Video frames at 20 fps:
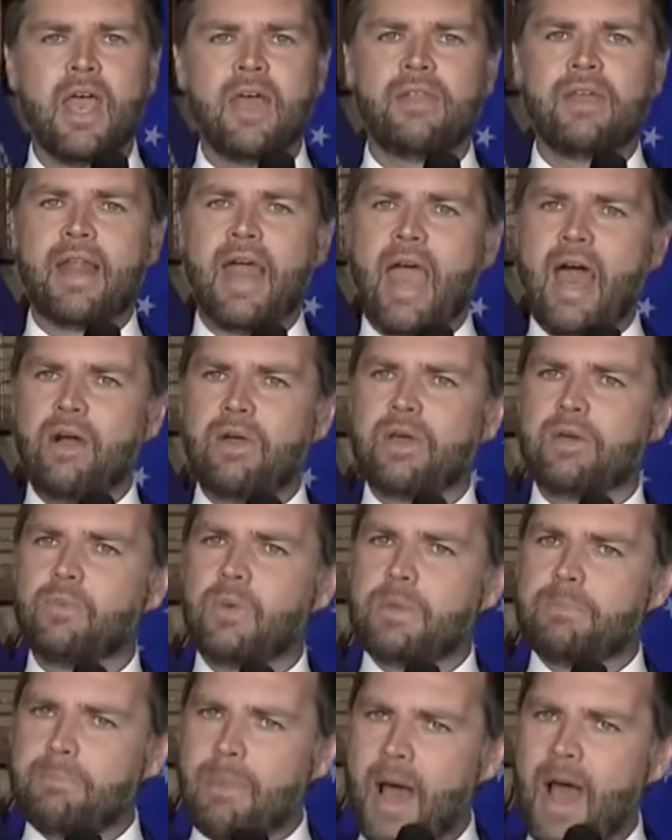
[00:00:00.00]
then how can
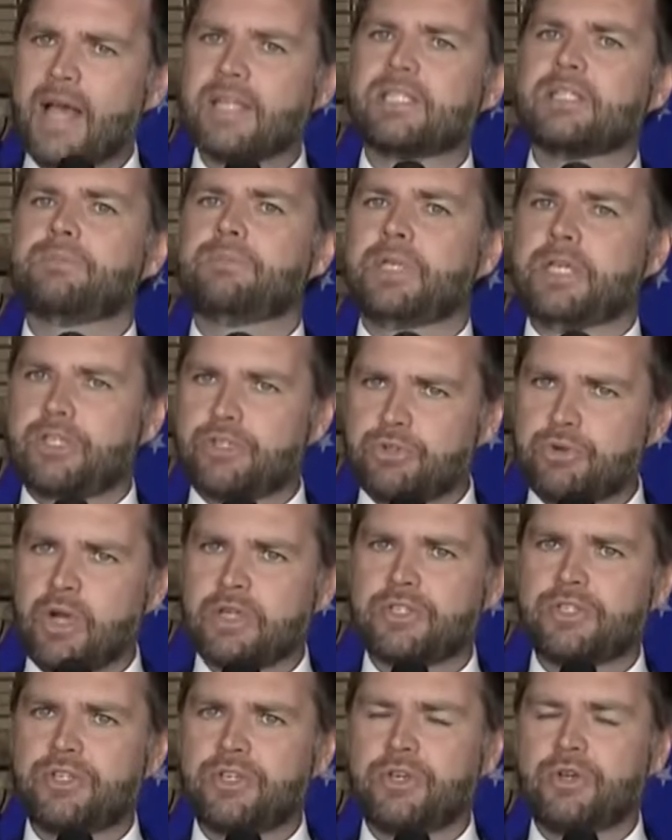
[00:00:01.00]
we possibly
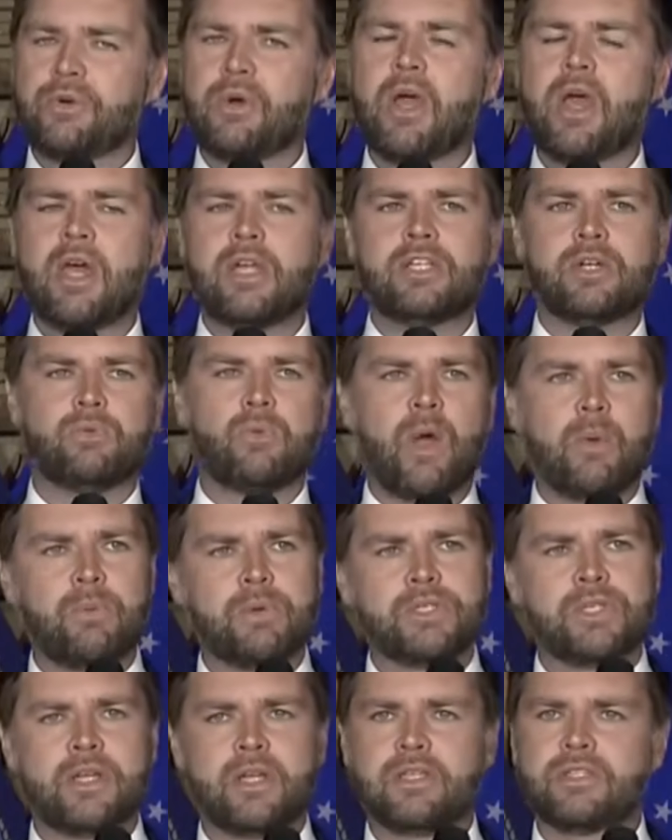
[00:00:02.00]
trust you to
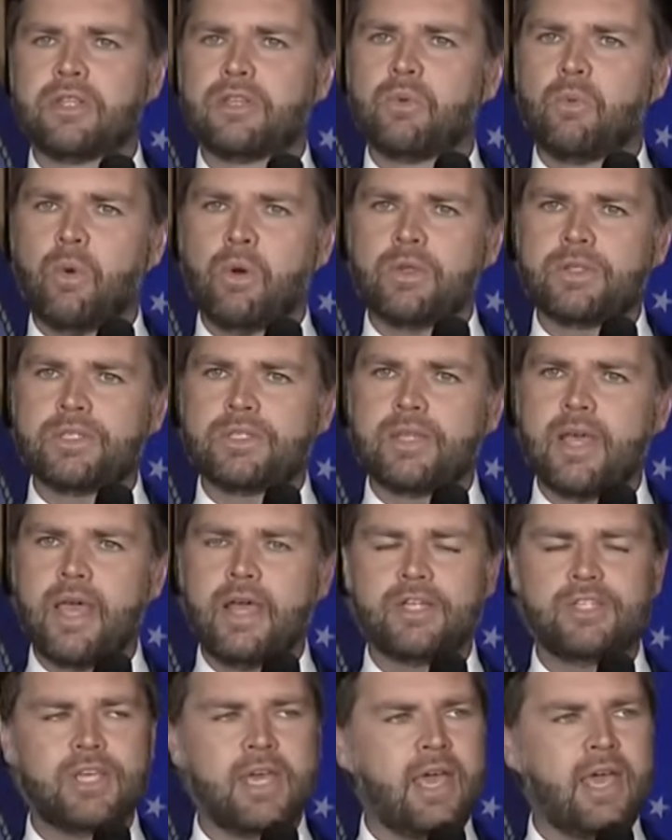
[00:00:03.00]
represent us on the world stage?